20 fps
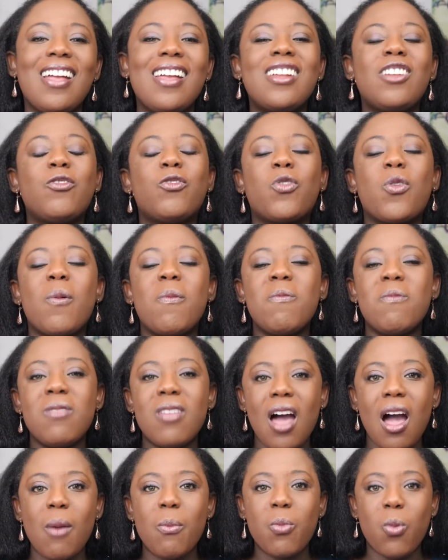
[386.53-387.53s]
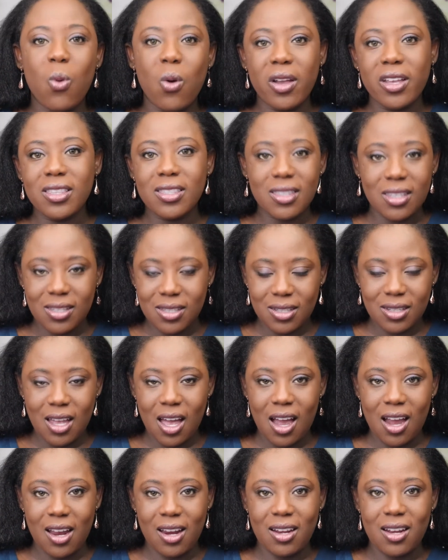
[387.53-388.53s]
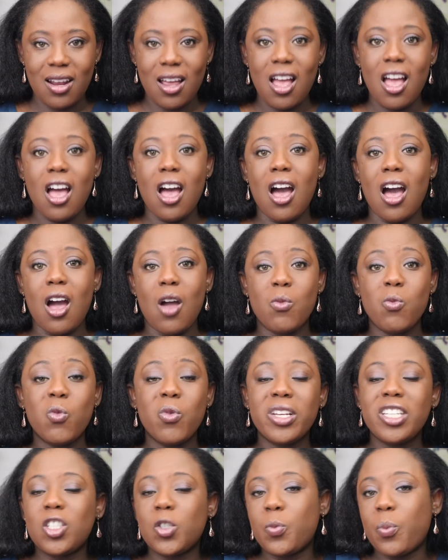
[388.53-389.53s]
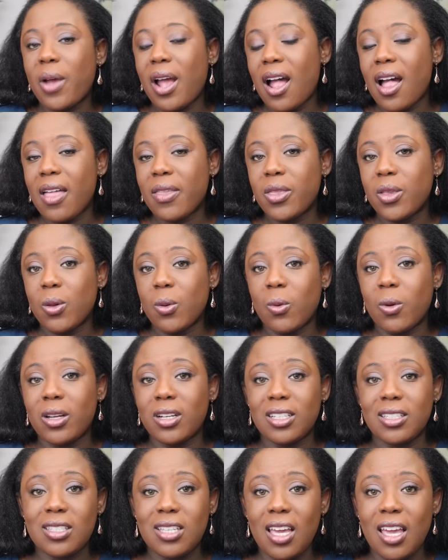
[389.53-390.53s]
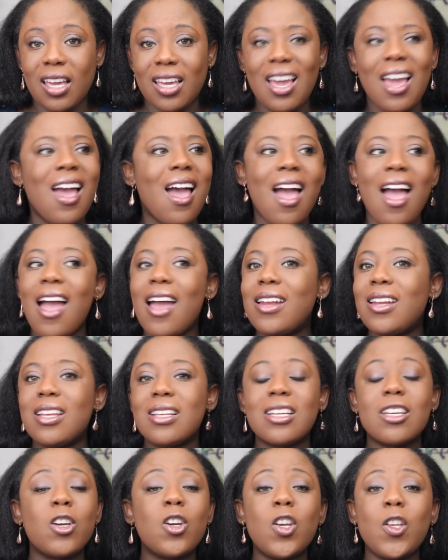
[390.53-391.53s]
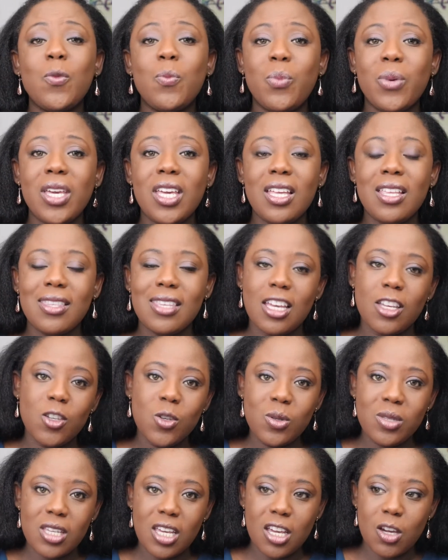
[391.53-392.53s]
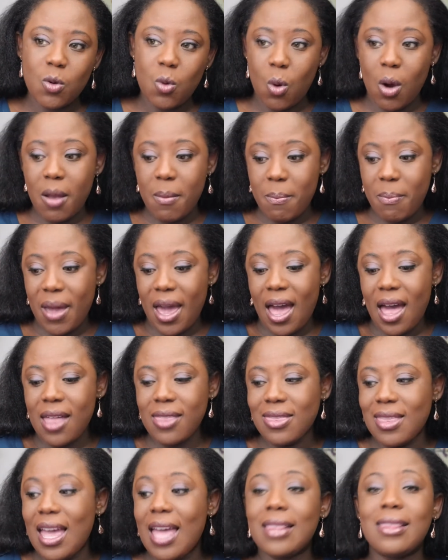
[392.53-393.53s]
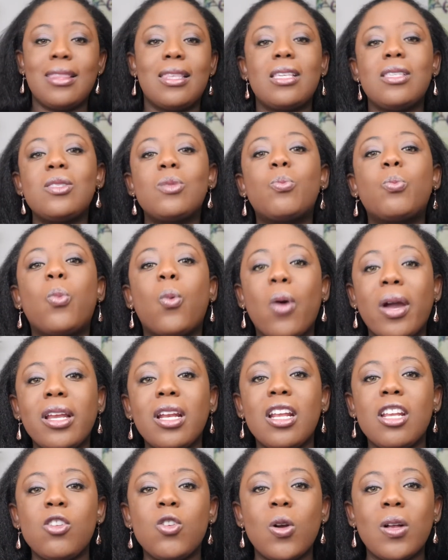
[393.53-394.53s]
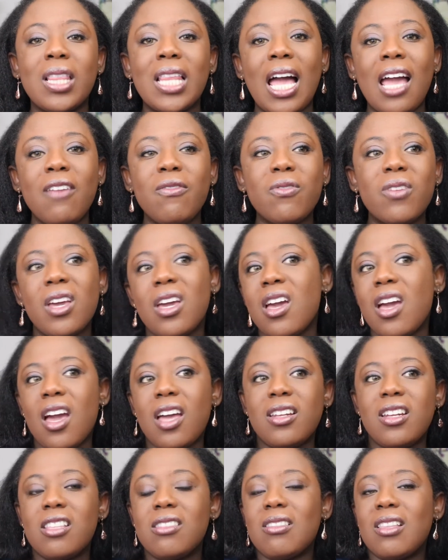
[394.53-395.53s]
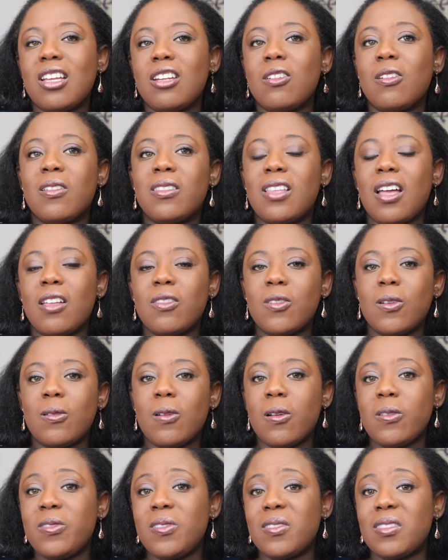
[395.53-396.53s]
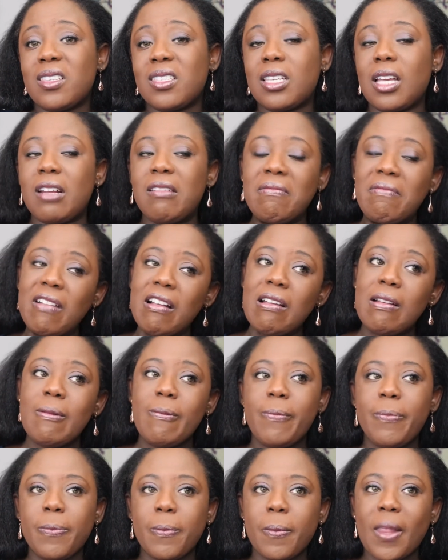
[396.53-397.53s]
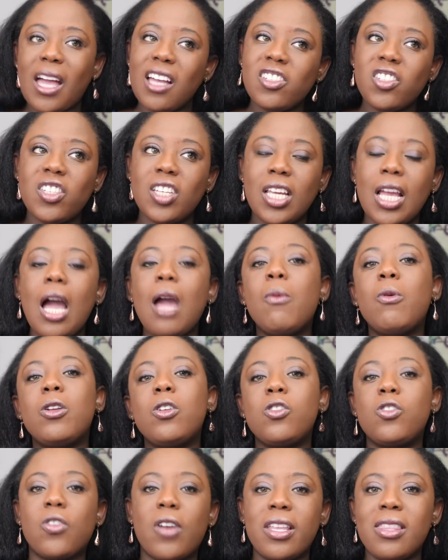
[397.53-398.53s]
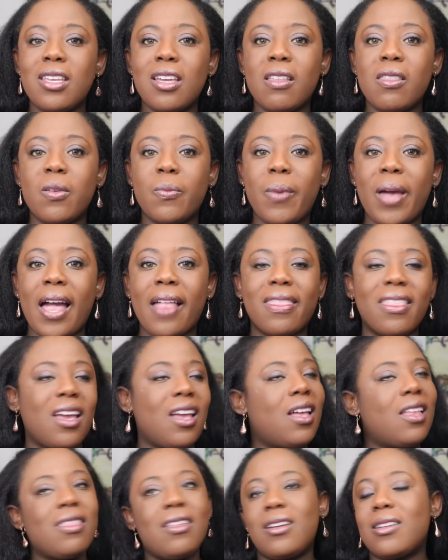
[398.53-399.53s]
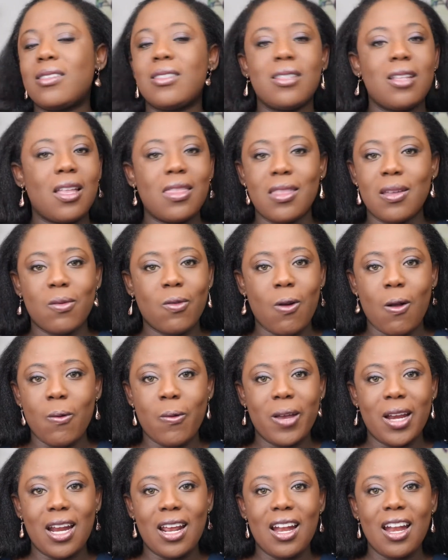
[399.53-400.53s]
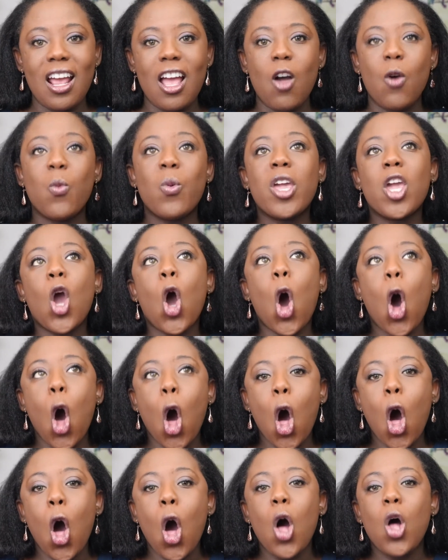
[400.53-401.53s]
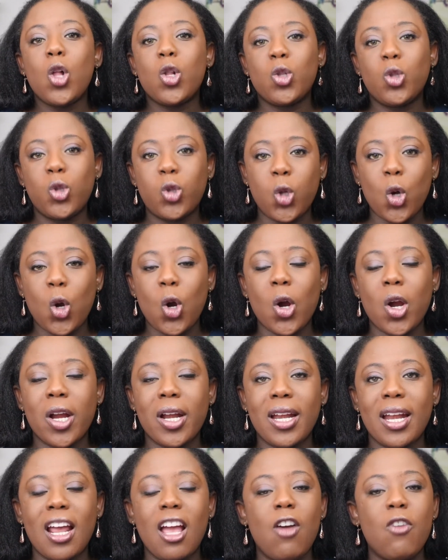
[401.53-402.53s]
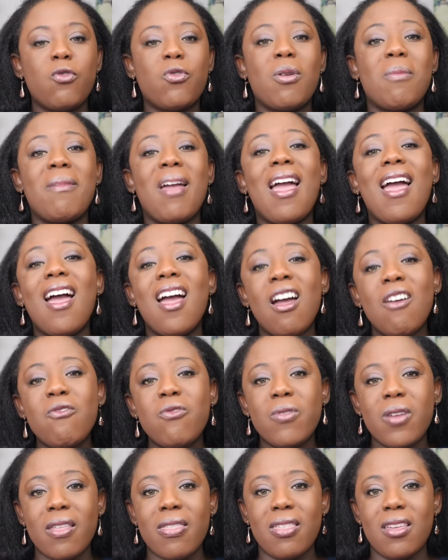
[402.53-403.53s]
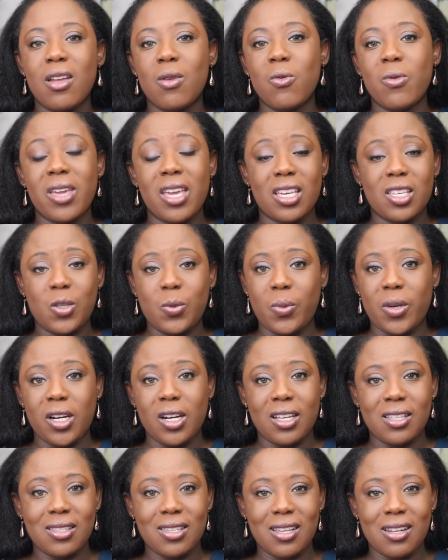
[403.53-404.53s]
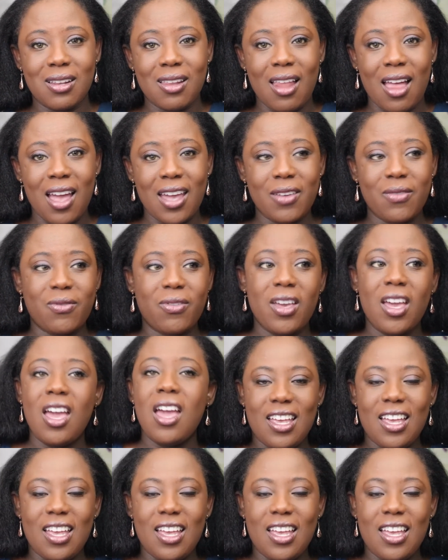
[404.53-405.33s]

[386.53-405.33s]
And from that point, decide on which path you want to take. And it could be that you take one path at this point in your life, and then later on down the road, you decide, well, actually, I want to try the other path. There's nothing wrong with it. We all learn from everything we experience in life.